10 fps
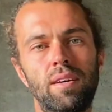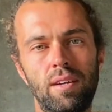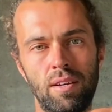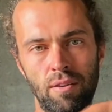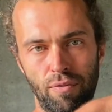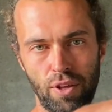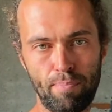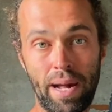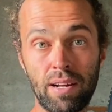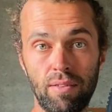And off the
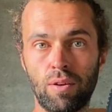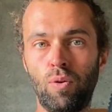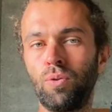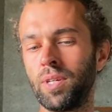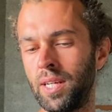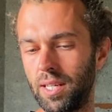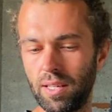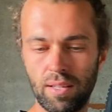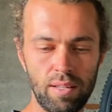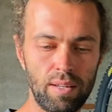back of the corner,
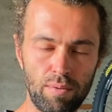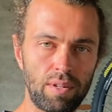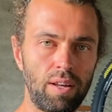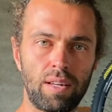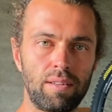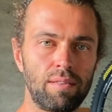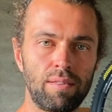it was like